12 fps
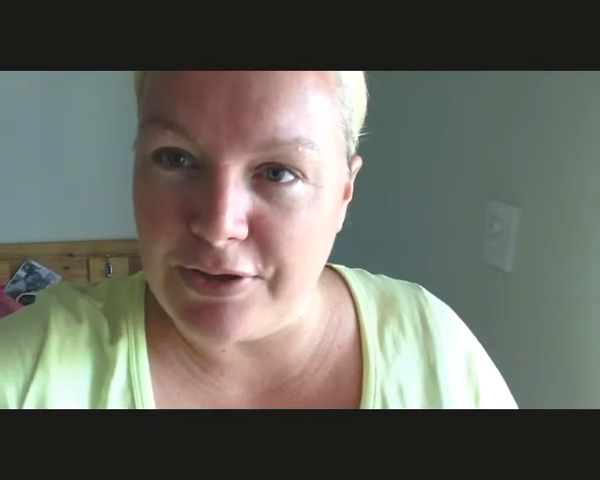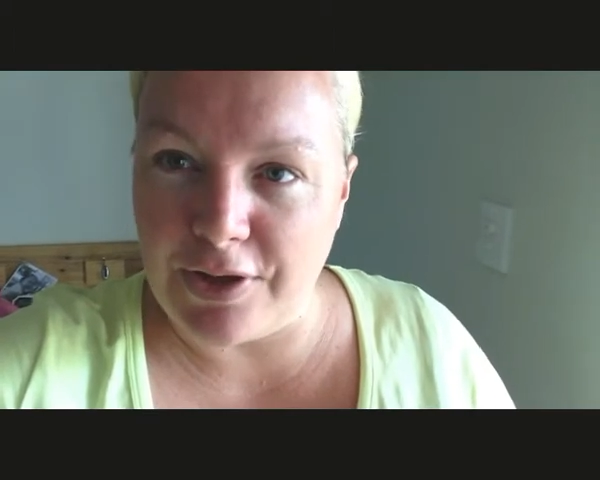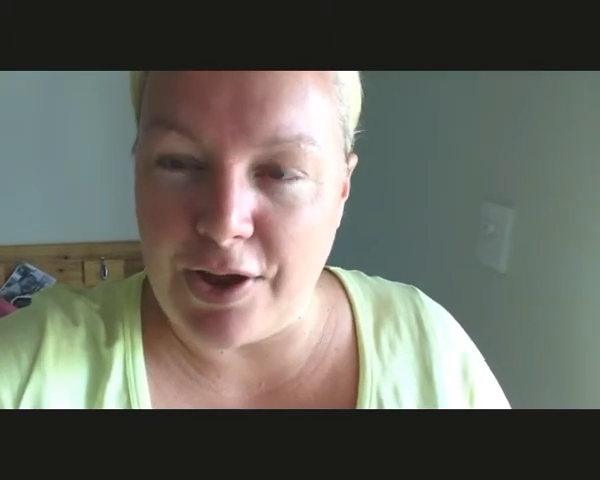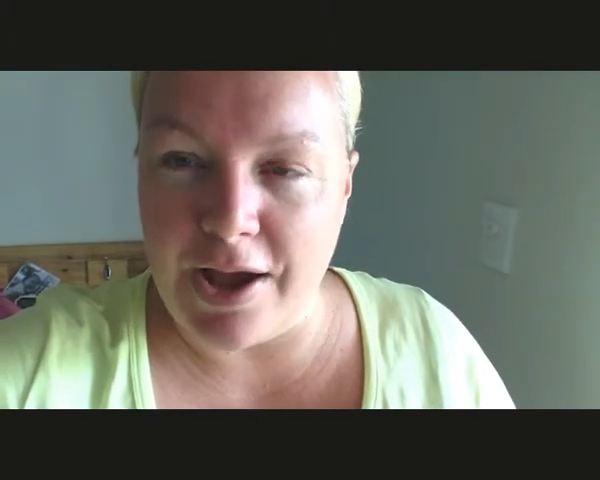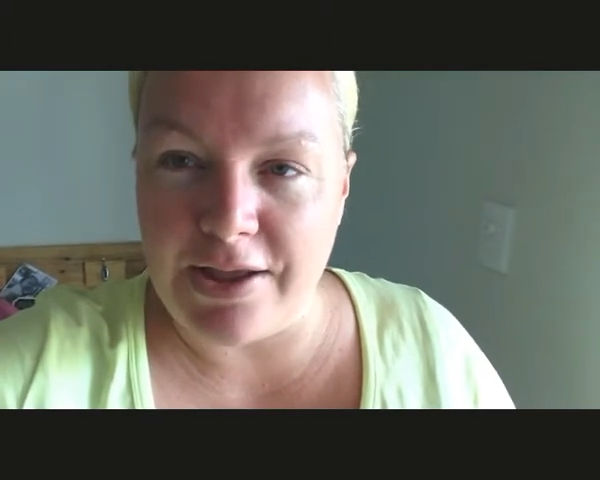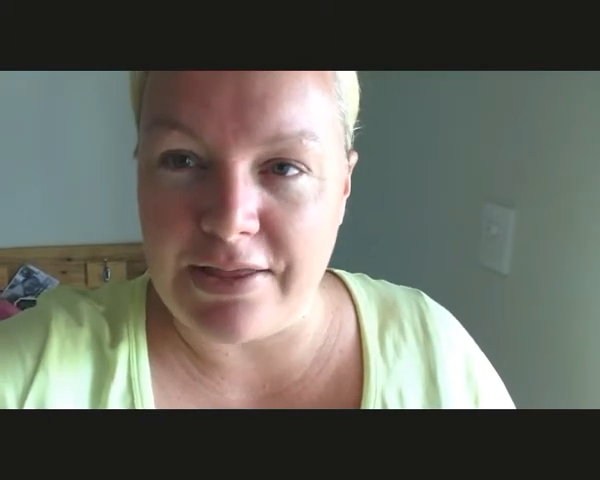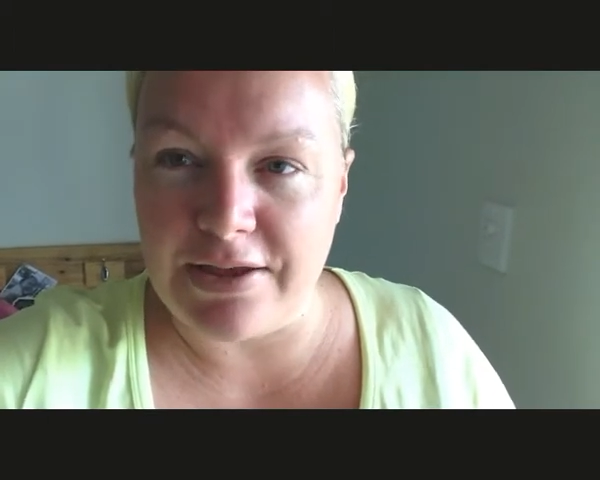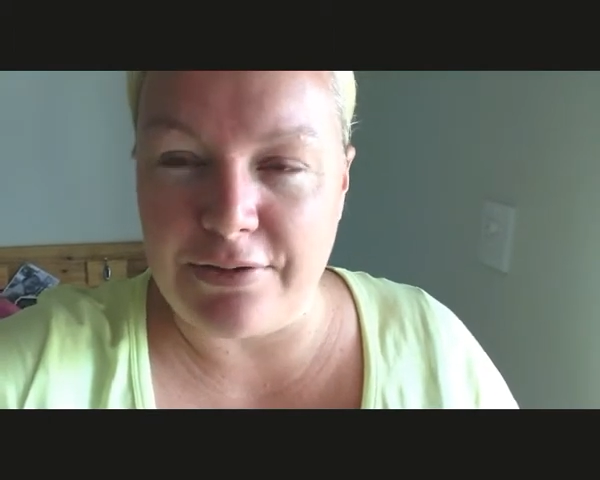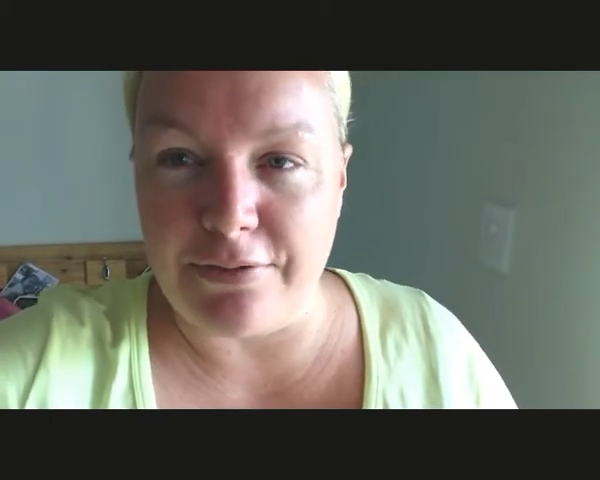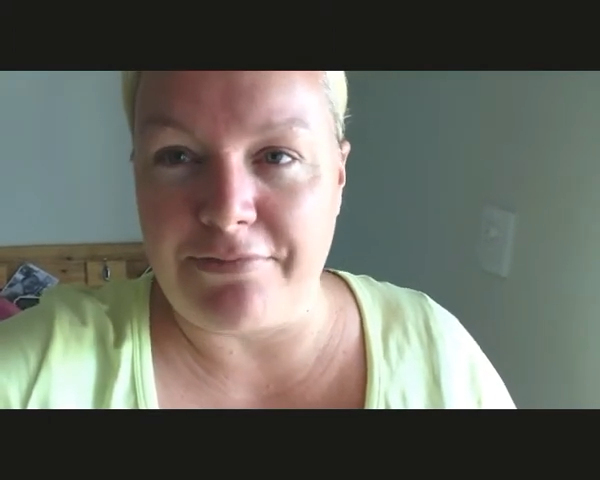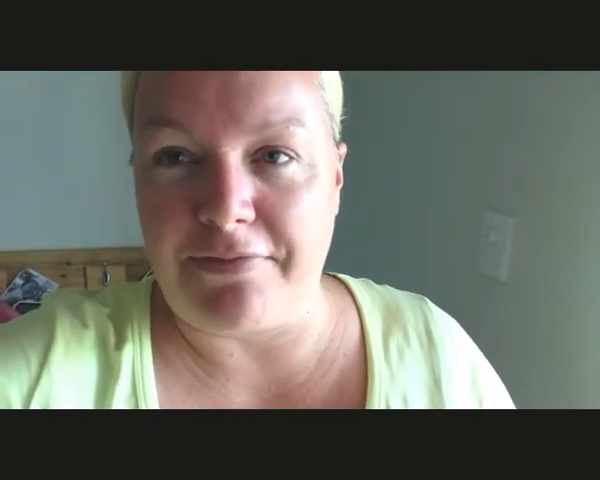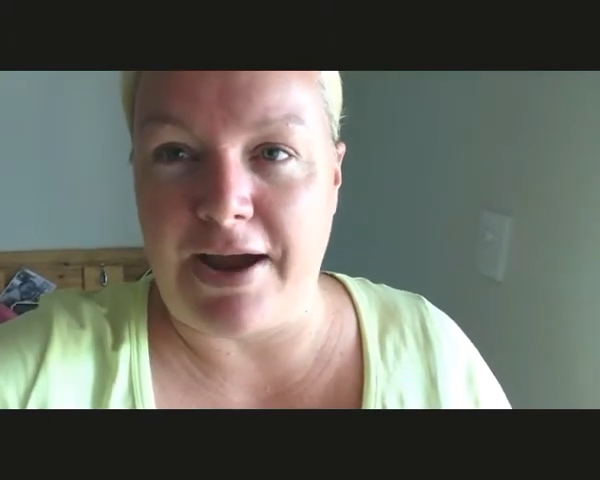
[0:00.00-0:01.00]
that you like that
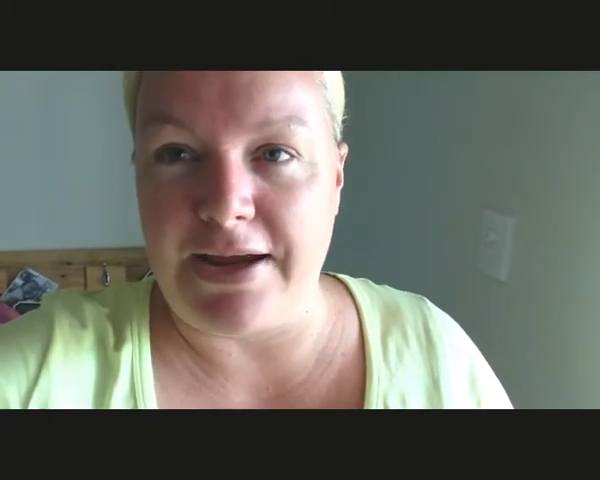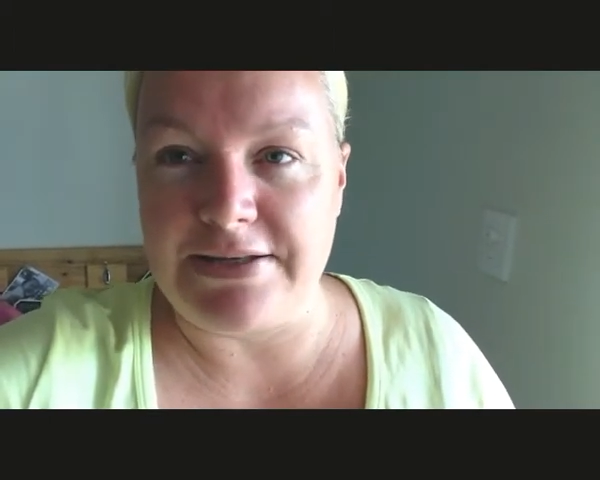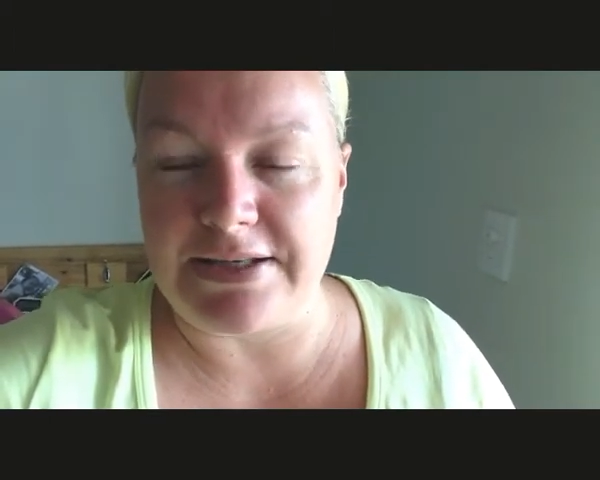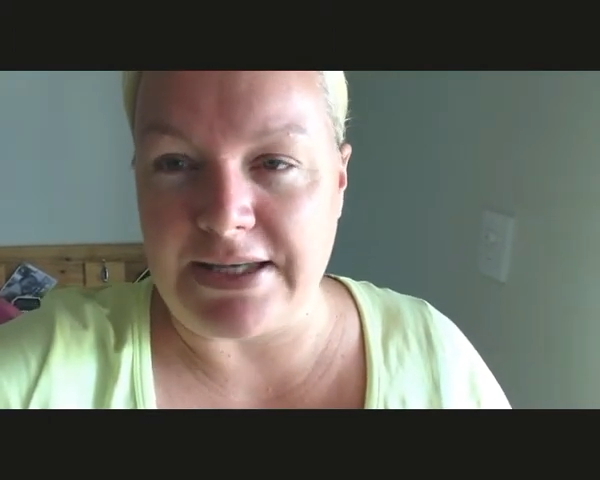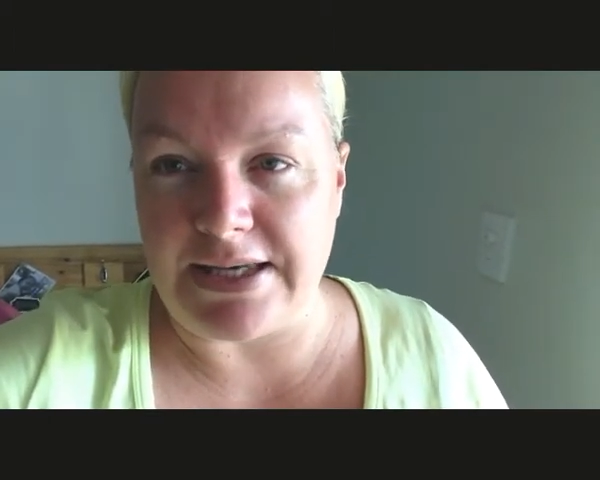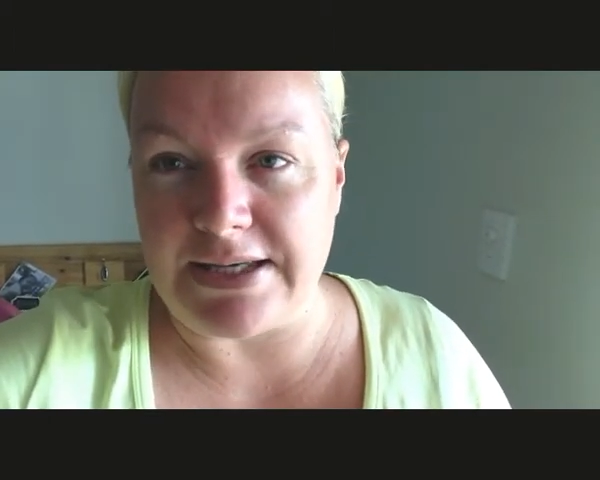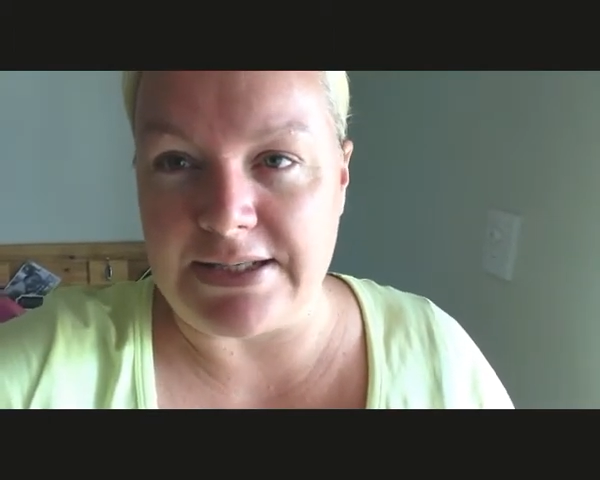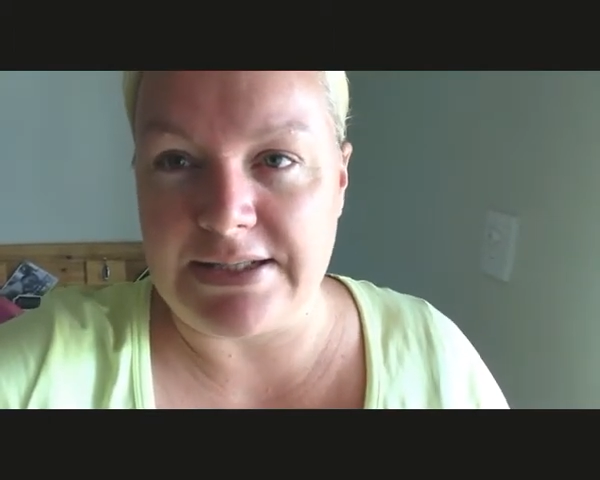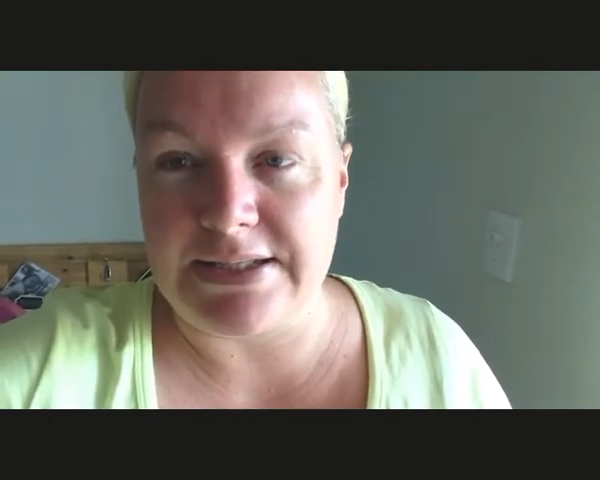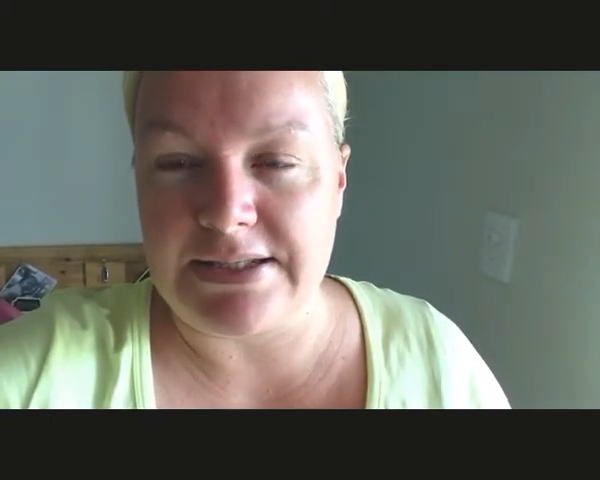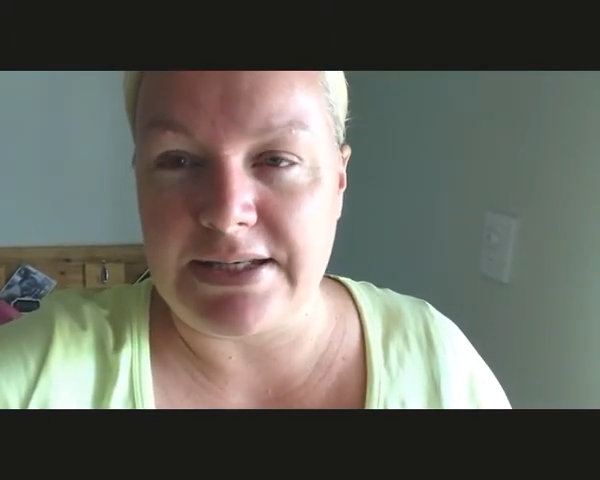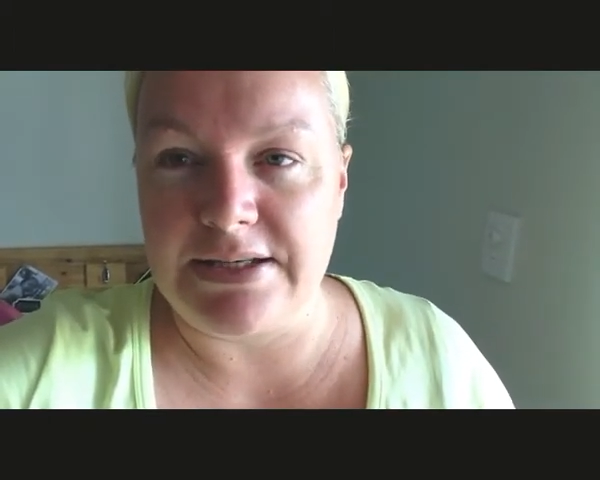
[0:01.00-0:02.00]
you're afraid to
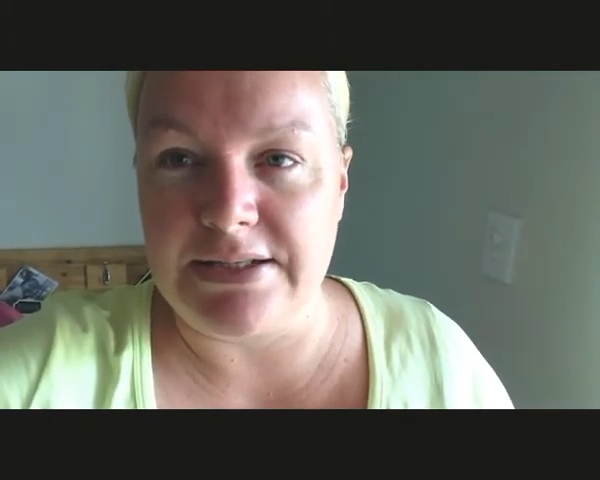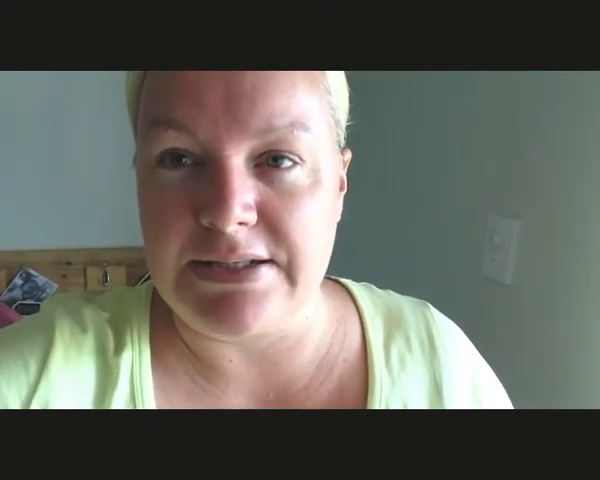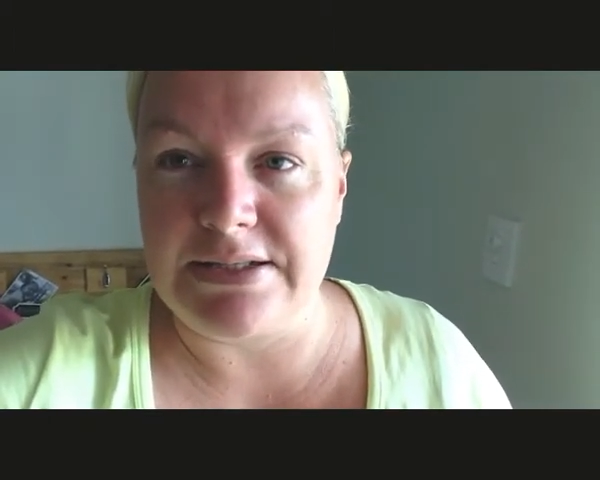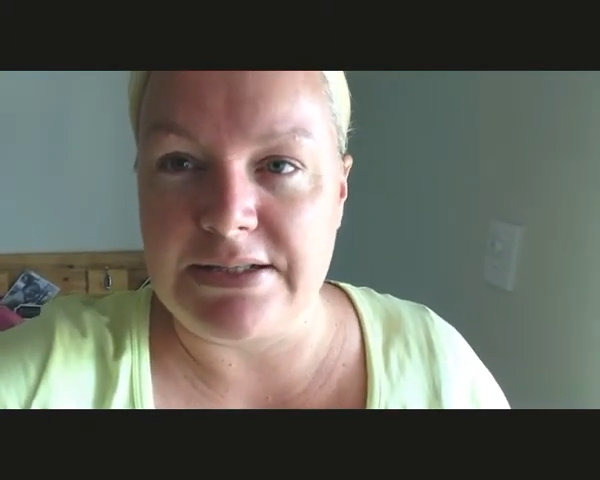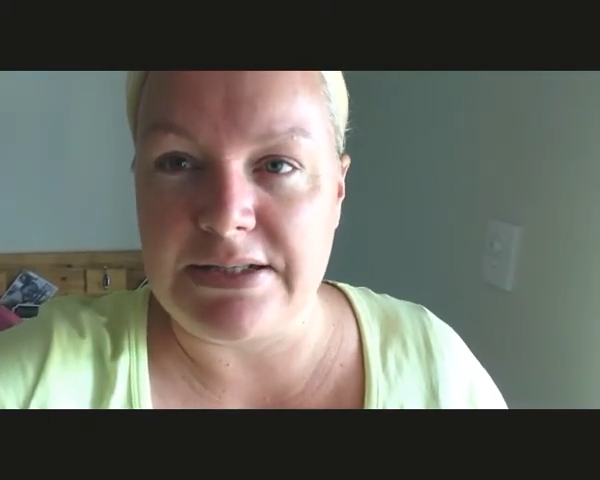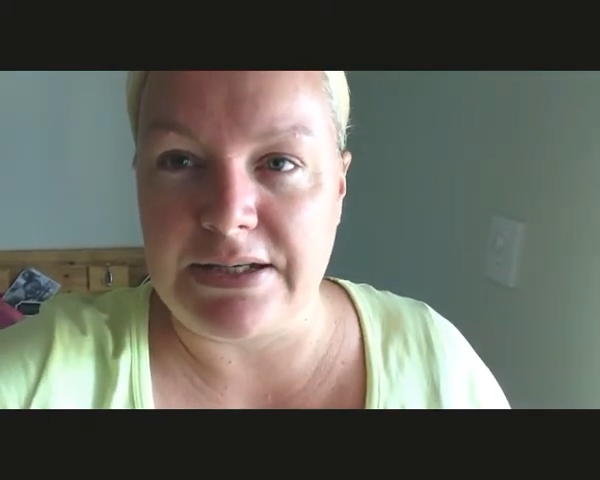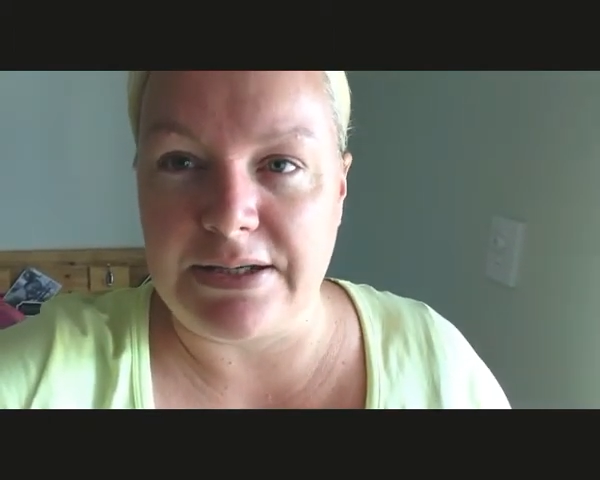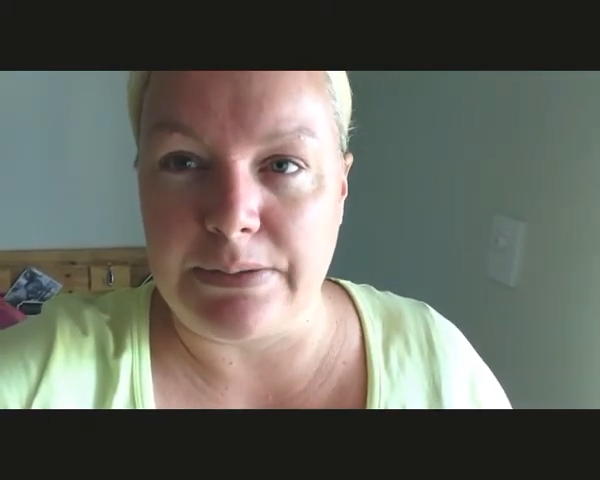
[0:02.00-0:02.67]
kiss, and